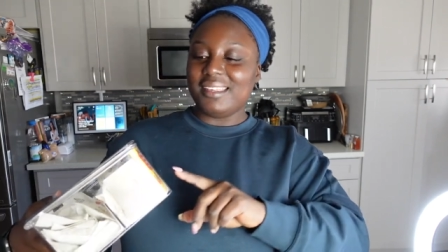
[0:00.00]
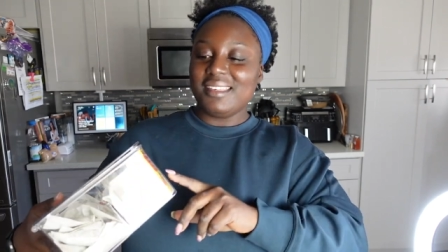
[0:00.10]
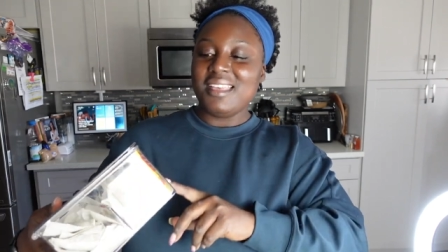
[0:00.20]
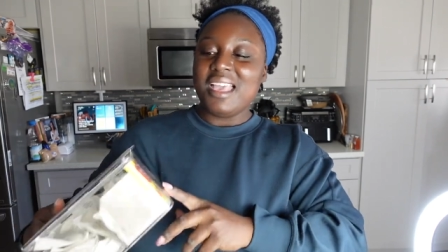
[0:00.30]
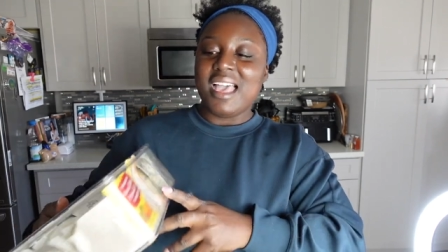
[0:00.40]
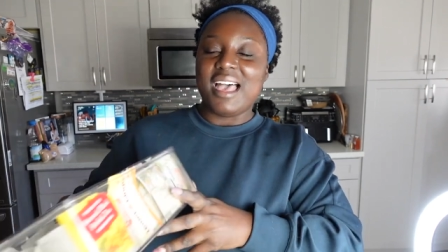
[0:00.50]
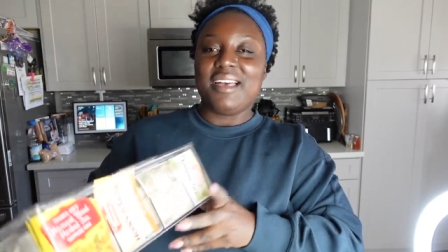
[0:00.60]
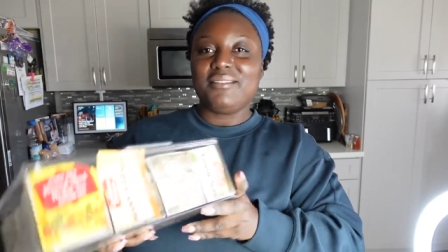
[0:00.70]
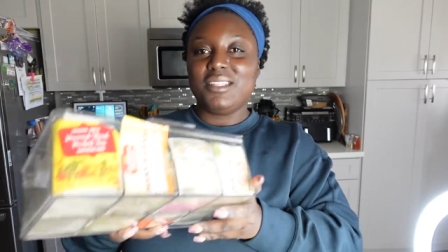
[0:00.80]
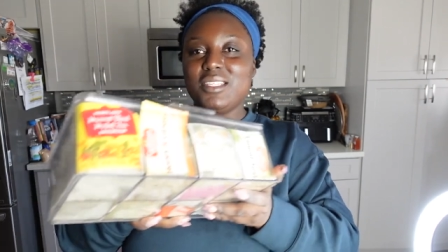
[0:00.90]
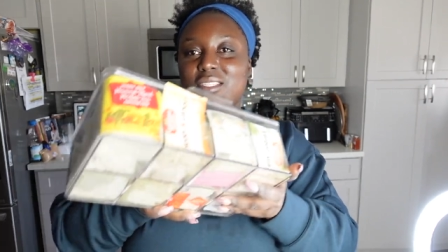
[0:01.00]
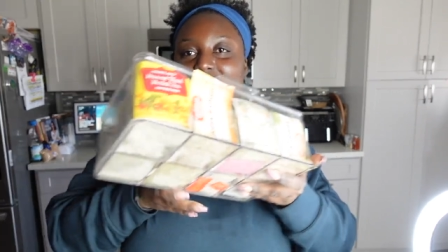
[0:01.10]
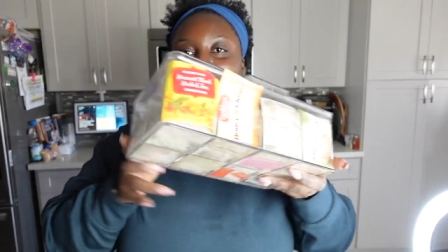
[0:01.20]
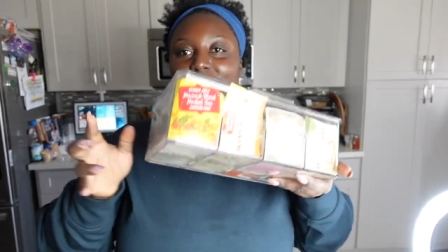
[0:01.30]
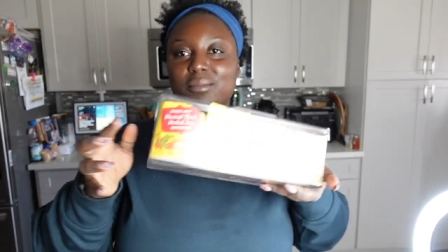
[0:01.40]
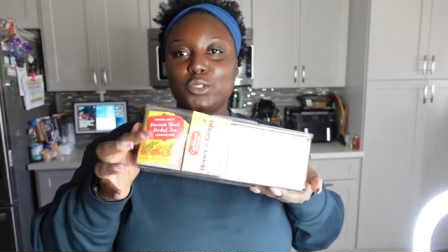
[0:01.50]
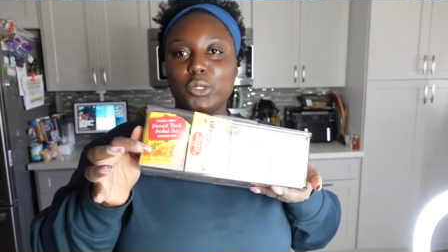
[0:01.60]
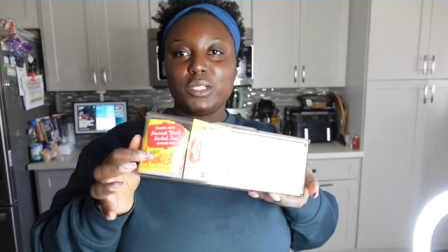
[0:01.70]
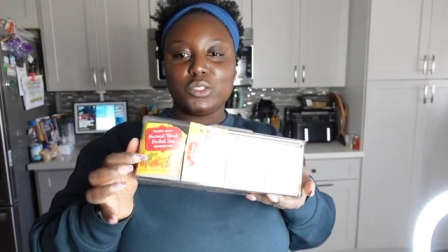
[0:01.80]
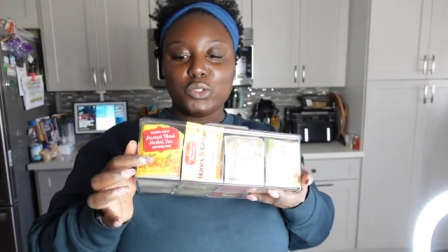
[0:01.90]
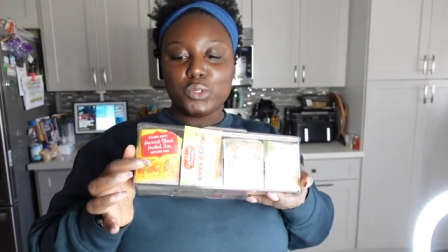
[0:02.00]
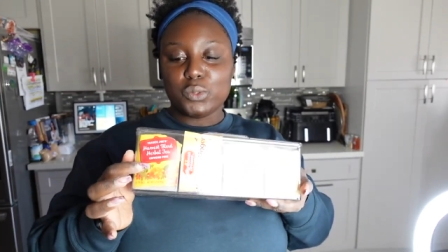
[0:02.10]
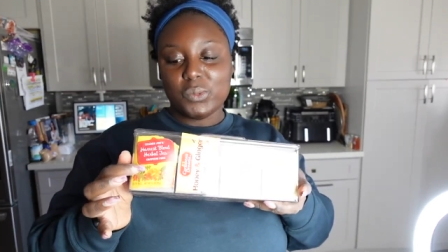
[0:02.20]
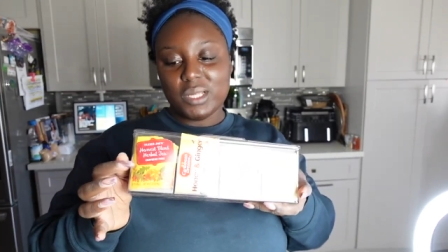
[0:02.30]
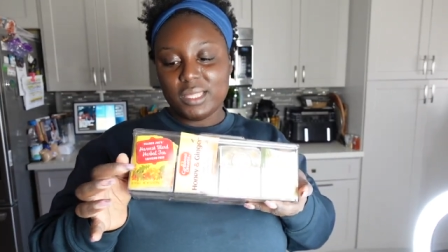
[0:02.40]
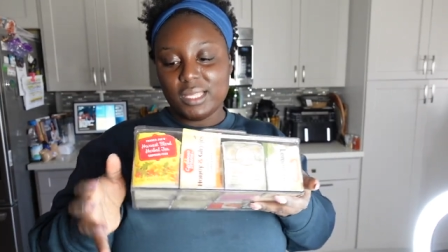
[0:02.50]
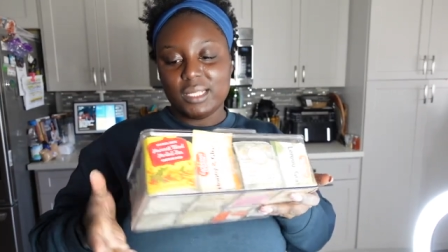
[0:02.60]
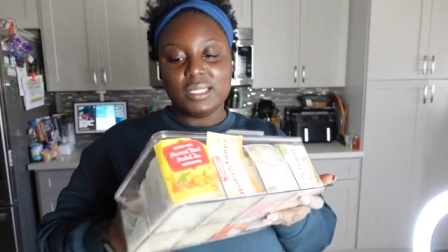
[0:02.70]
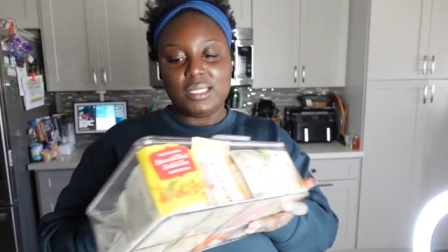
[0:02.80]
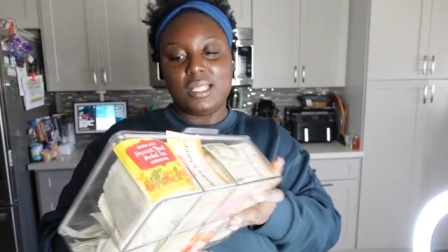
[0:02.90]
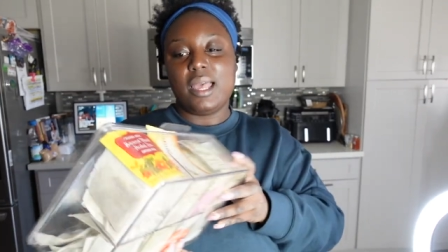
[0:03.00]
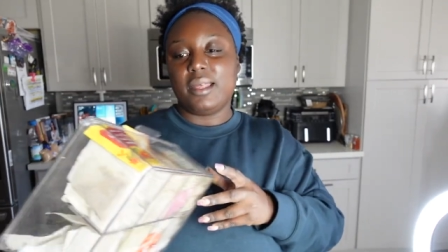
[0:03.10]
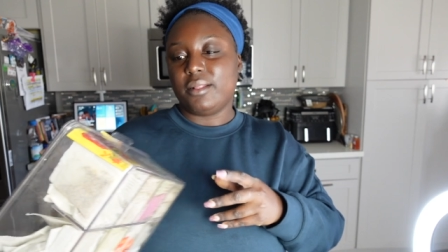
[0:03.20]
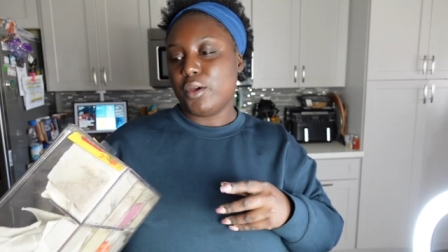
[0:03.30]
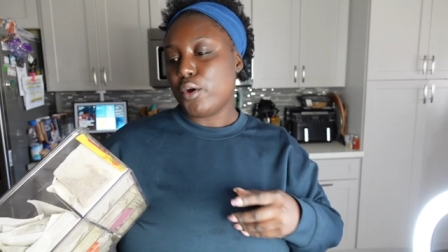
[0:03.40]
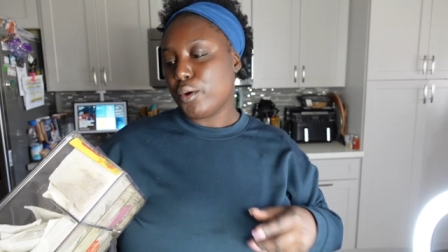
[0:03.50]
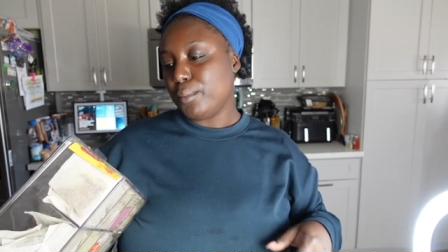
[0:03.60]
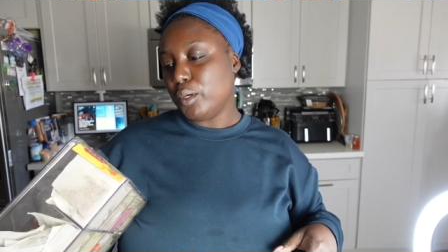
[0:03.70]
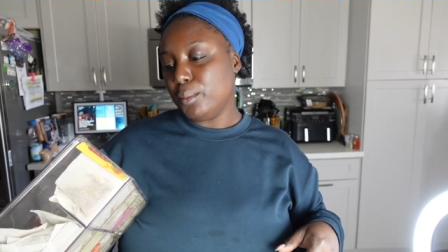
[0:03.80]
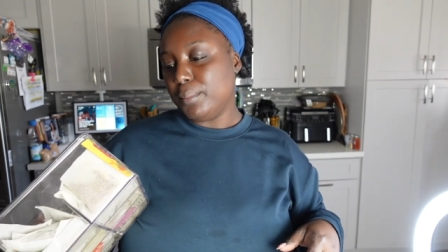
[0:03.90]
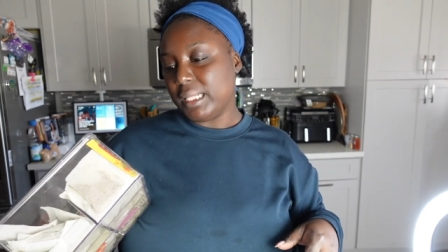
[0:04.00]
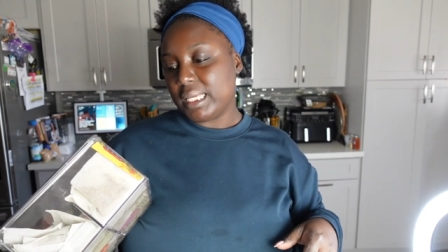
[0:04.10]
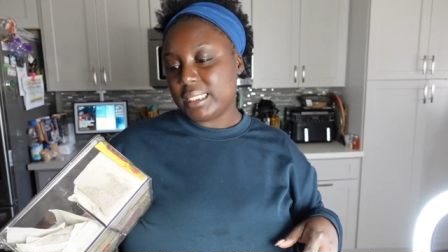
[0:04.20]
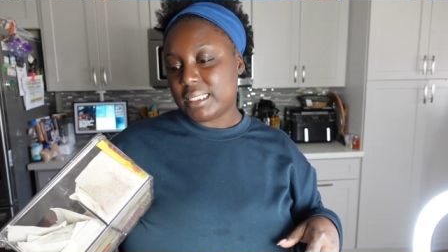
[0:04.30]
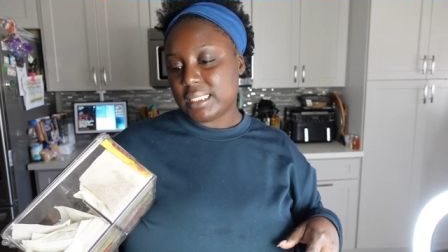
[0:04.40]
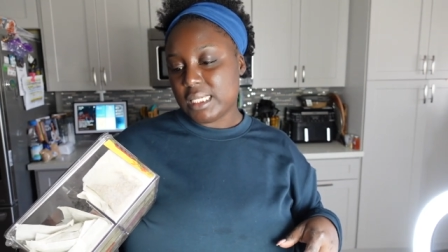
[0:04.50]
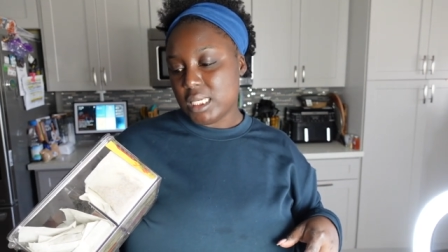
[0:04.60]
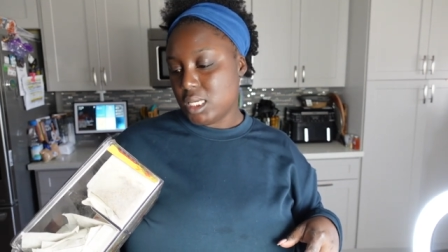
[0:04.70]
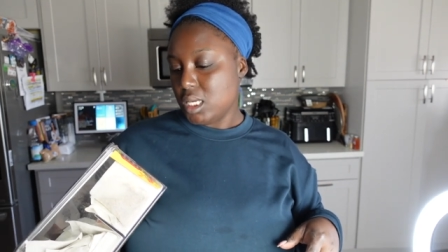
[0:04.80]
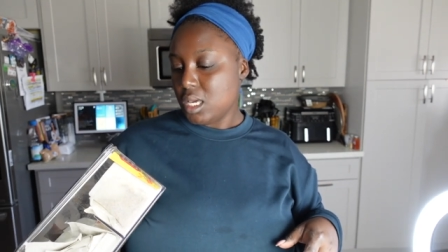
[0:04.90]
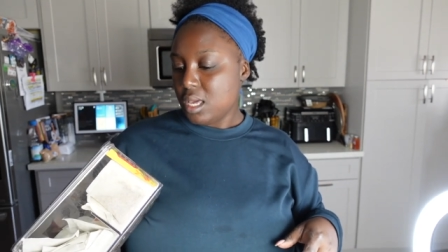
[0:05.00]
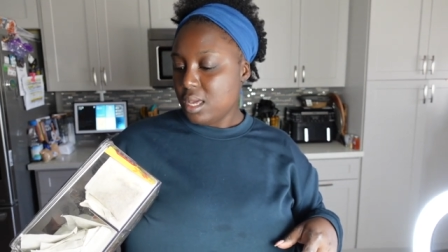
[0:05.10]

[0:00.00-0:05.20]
I have this um, Trader Joe's one that is that herbal blend tea,